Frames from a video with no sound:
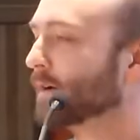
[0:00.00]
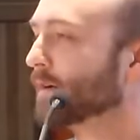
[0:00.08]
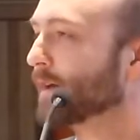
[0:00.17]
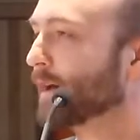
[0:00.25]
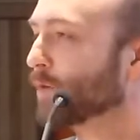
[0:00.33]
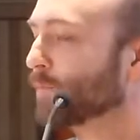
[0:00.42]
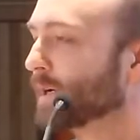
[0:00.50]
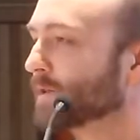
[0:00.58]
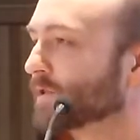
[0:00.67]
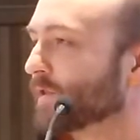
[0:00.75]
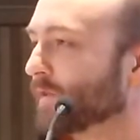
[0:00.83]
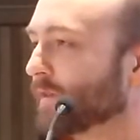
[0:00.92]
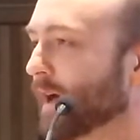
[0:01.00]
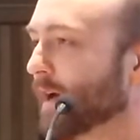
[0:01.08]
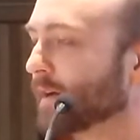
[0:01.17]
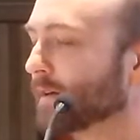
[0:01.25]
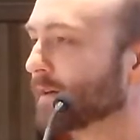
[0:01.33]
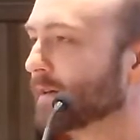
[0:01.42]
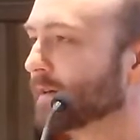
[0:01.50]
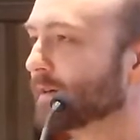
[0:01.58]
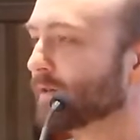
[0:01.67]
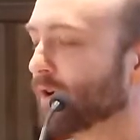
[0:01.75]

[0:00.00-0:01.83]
on how much society is